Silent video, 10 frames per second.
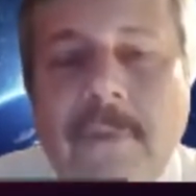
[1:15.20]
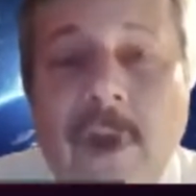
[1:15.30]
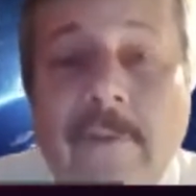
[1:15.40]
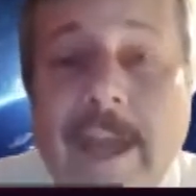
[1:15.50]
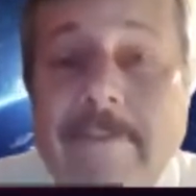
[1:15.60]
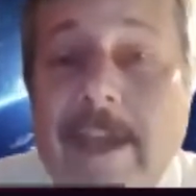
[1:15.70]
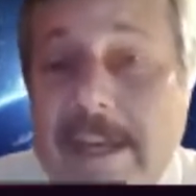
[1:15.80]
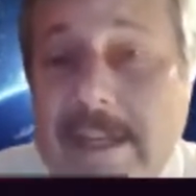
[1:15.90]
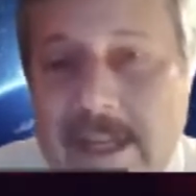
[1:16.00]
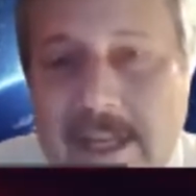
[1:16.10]
On the other
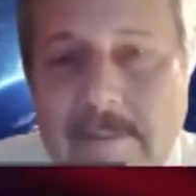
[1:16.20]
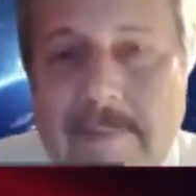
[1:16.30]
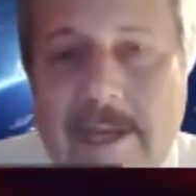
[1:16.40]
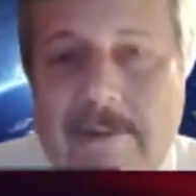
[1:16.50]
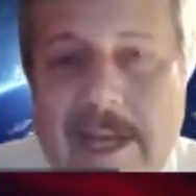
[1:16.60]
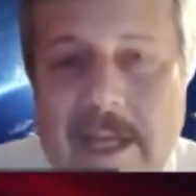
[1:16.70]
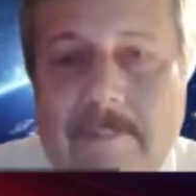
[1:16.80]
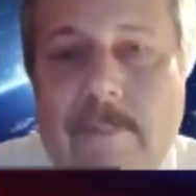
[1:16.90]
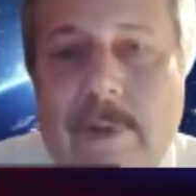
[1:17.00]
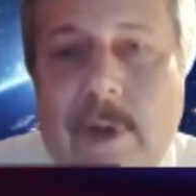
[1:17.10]
hand,
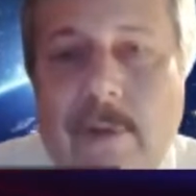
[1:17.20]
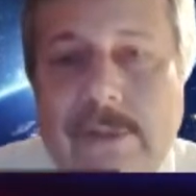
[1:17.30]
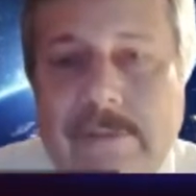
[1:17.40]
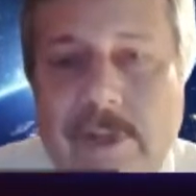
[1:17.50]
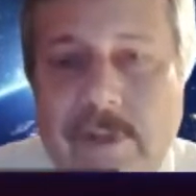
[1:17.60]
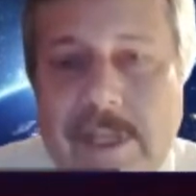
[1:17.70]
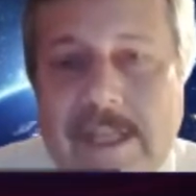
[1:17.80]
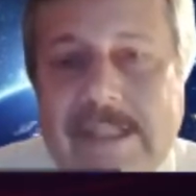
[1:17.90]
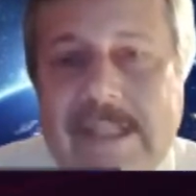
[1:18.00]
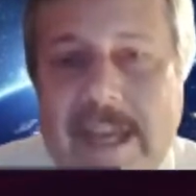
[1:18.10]
Majorana proposed a few
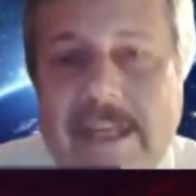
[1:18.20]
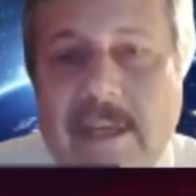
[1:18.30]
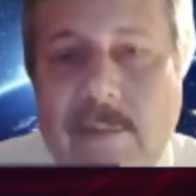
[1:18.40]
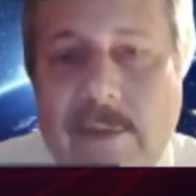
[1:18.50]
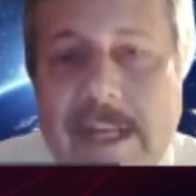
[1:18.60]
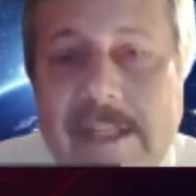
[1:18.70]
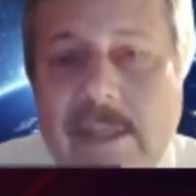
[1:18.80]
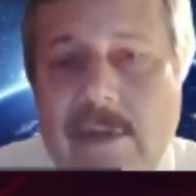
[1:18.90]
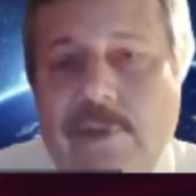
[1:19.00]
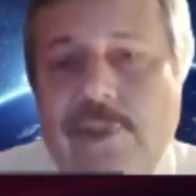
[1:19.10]
years later a real
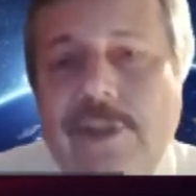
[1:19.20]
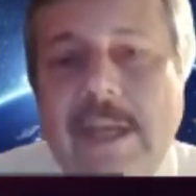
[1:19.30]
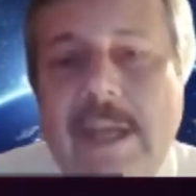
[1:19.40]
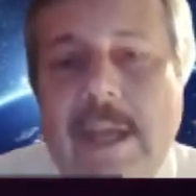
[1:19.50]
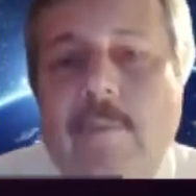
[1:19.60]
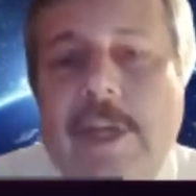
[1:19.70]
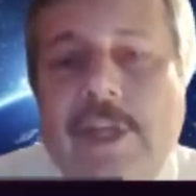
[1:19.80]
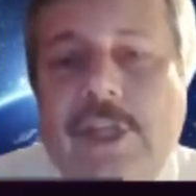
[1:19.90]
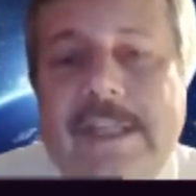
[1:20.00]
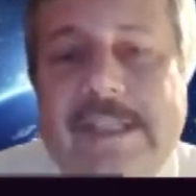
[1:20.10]
solution
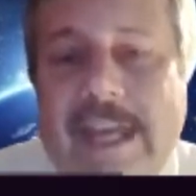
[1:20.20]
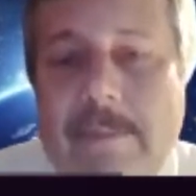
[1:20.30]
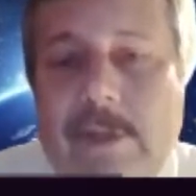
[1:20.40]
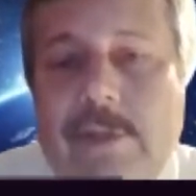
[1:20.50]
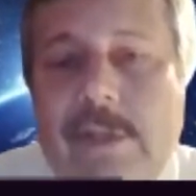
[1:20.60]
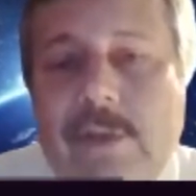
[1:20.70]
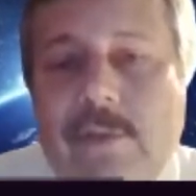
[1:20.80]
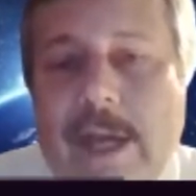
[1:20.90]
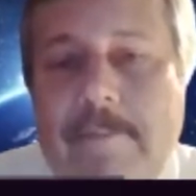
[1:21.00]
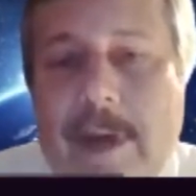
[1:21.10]
which is able to
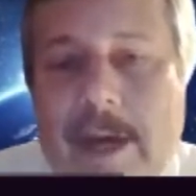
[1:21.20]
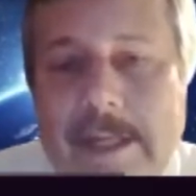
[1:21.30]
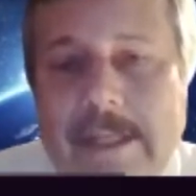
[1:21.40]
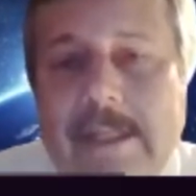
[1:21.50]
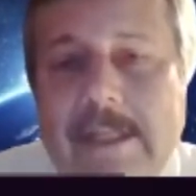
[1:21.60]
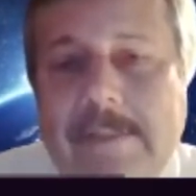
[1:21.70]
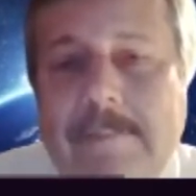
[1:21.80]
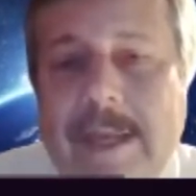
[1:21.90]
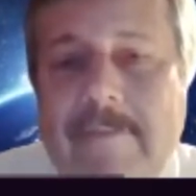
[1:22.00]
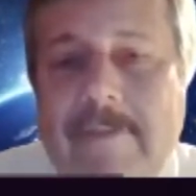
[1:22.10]
describe
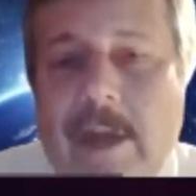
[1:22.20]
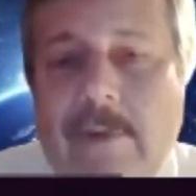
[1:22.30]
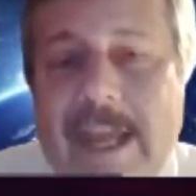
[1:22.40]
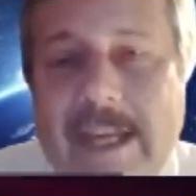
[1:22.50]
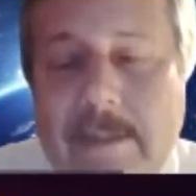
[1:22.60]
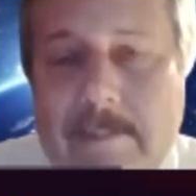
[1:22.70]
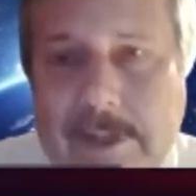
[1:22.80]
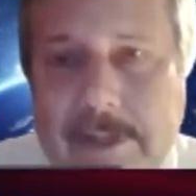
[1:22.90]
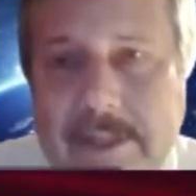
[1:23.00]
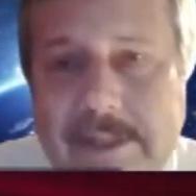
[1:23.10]
particles being their own
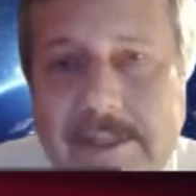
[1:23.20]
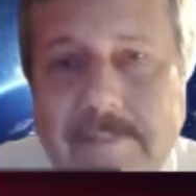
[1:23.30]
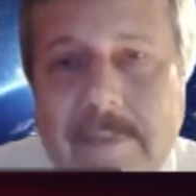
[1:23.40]
antiparticles.